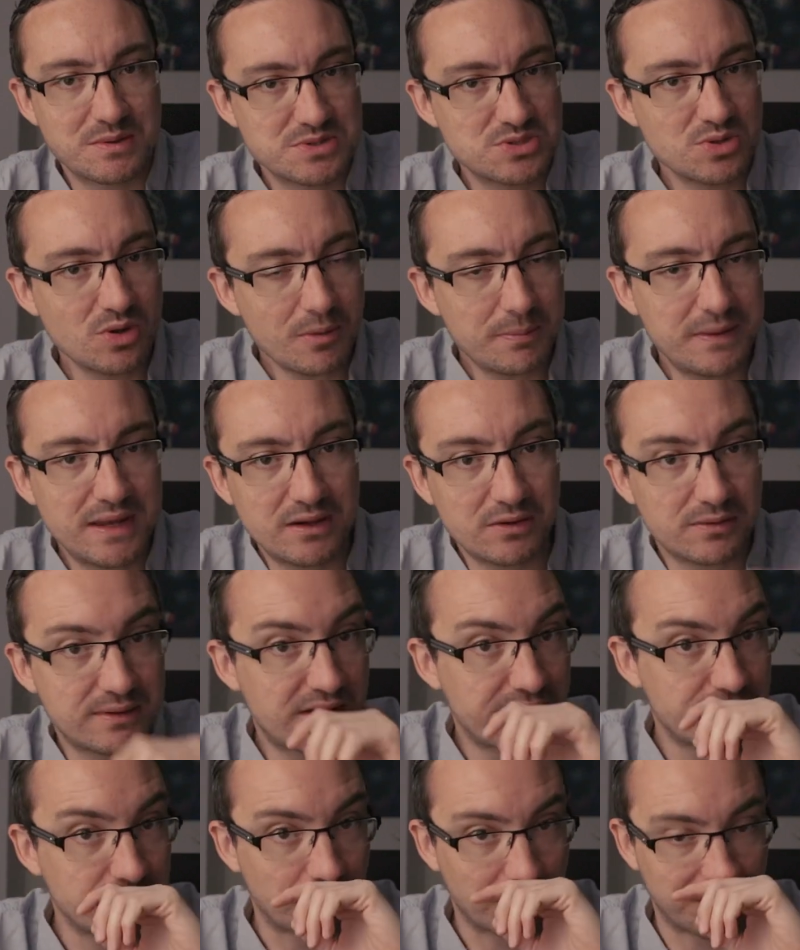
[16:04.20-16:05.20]
it's not appearing on
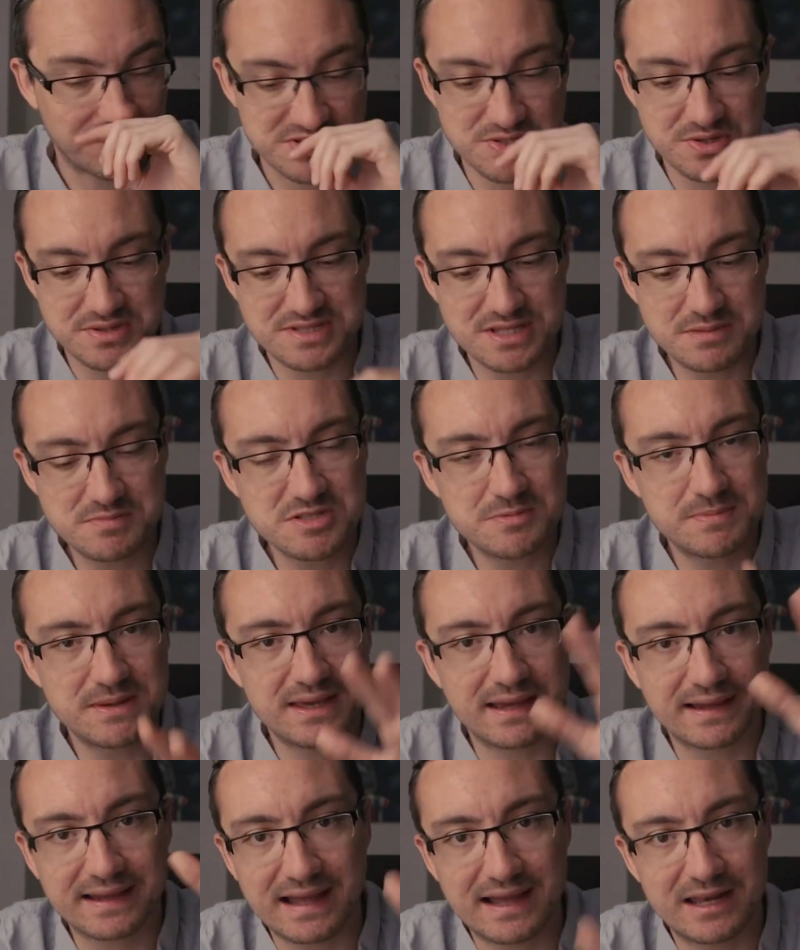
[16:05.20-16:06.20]
everyone, so it seems to be
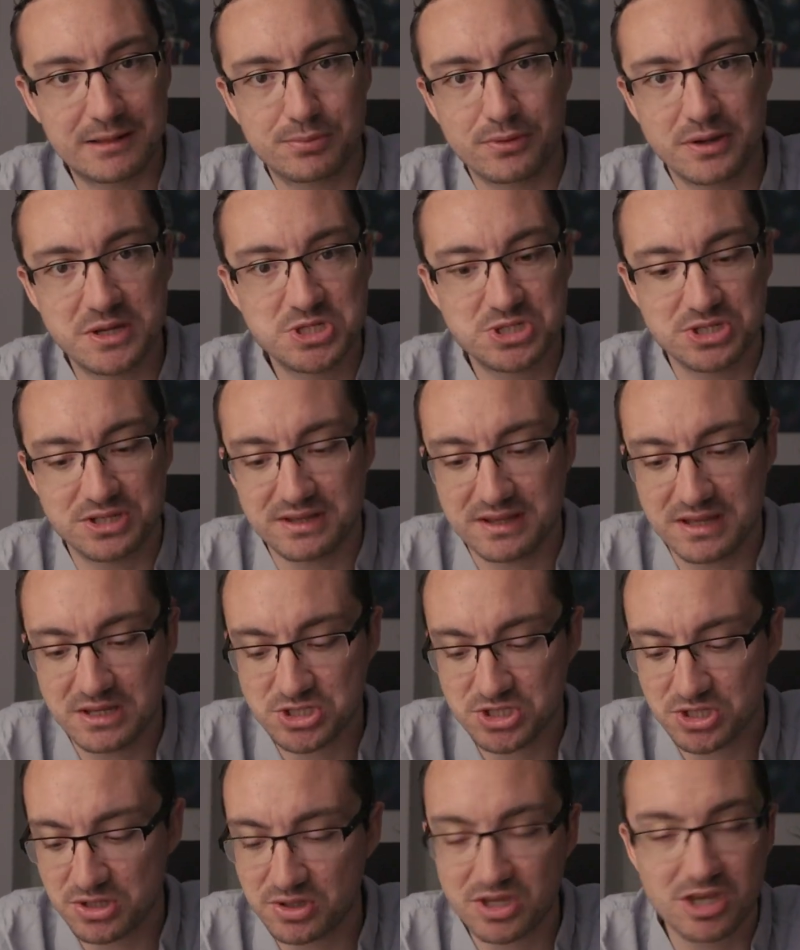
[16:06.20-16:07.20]
a calibration
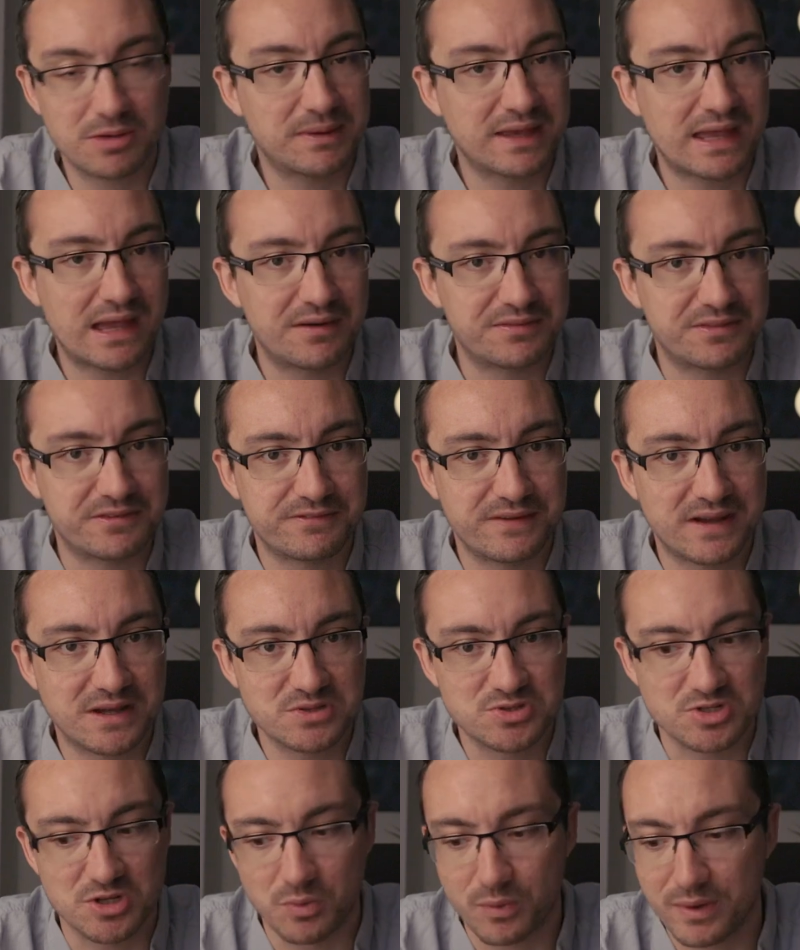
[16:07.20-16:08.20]
issue coming out of the
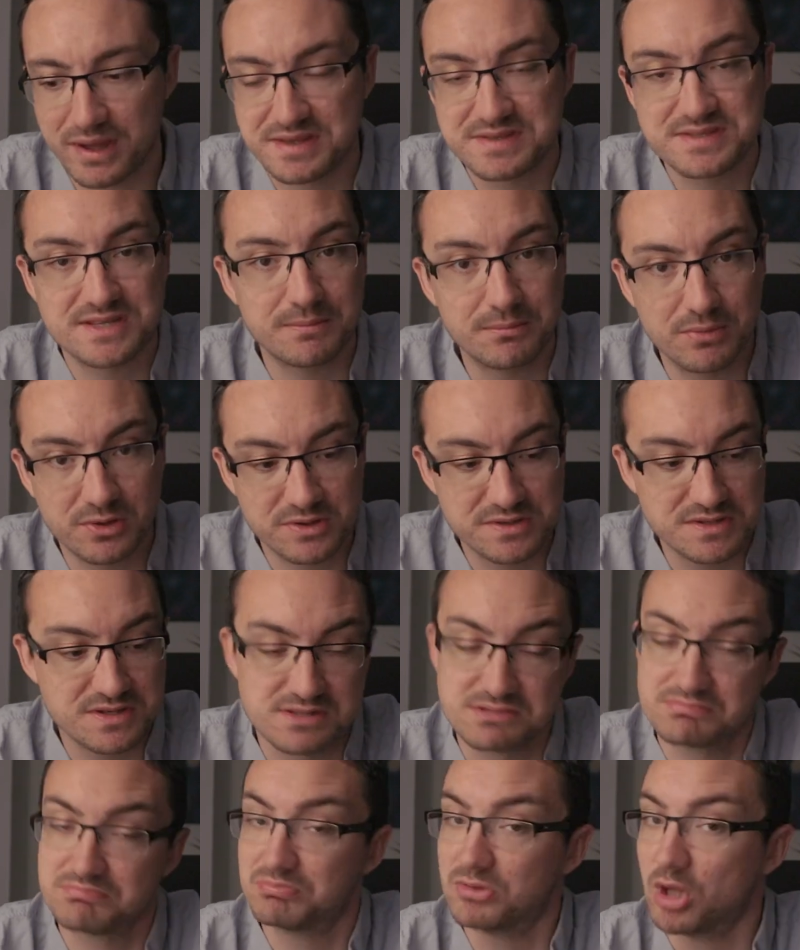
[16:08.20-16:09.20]
factory where some
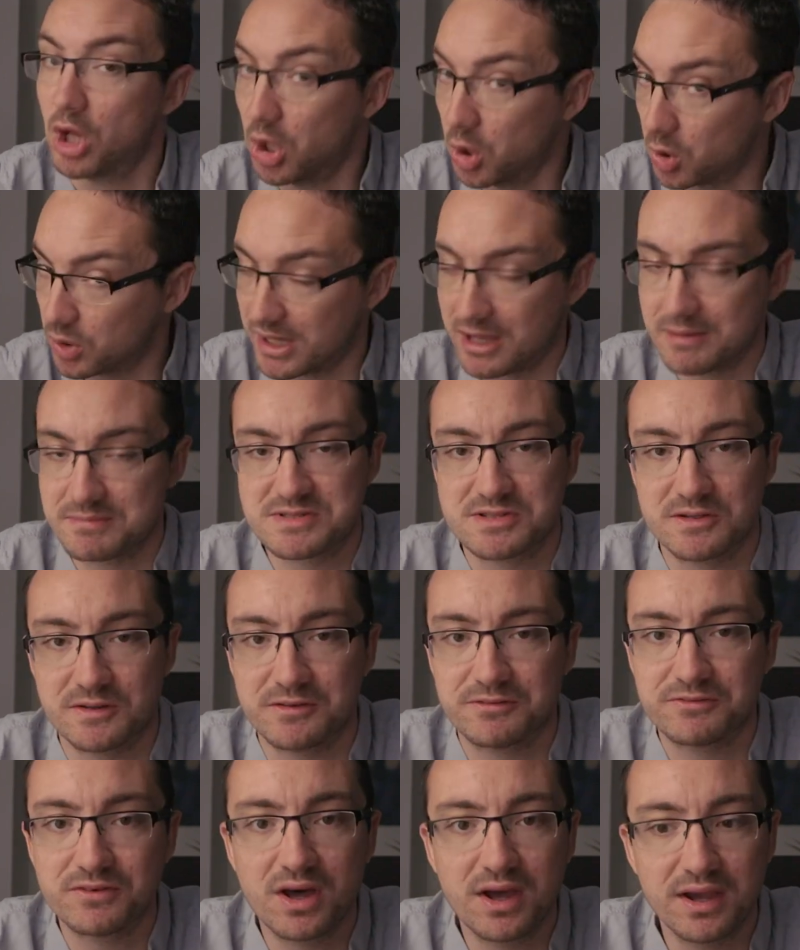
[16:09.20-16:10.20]
monitors look
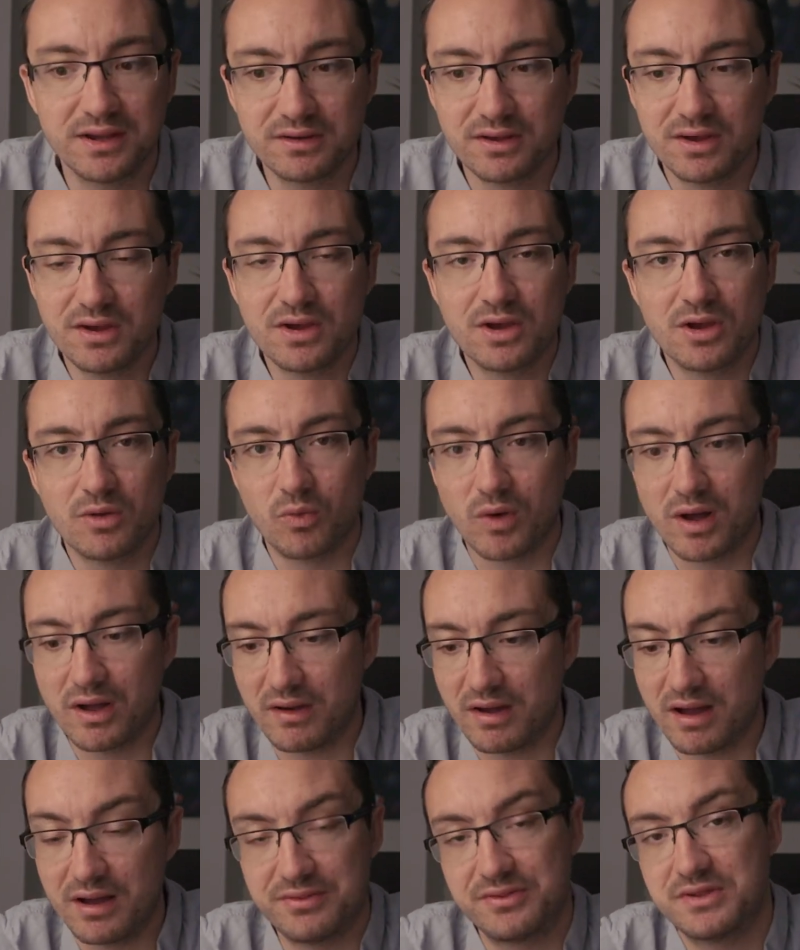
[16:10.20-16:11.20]
absolutely fine
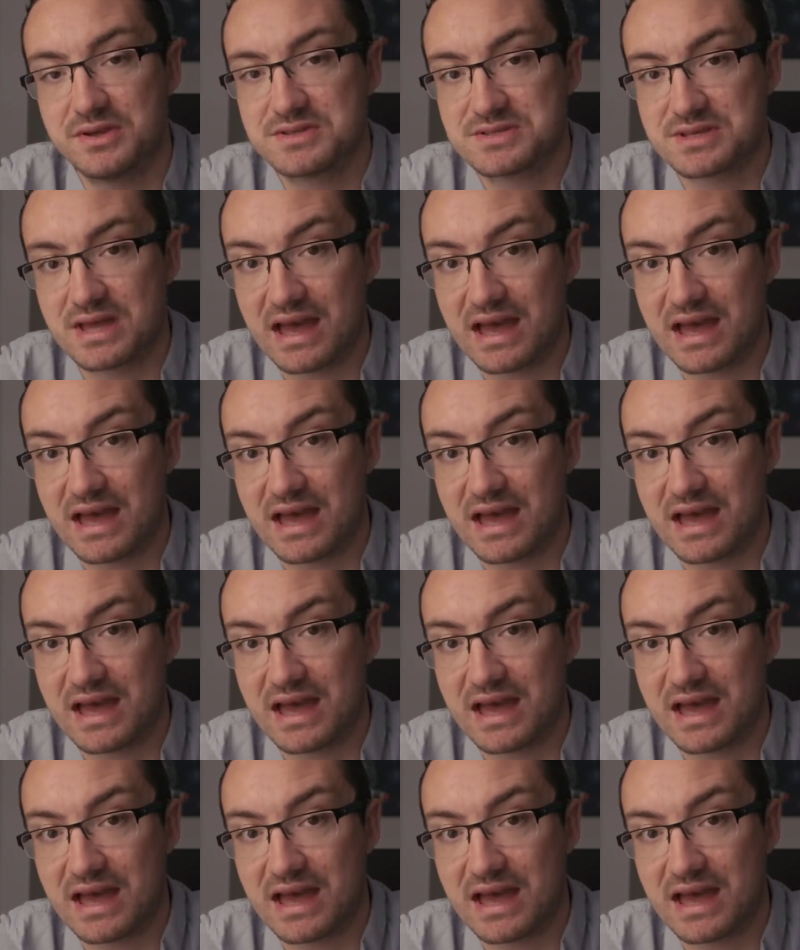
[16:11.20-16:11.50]
while others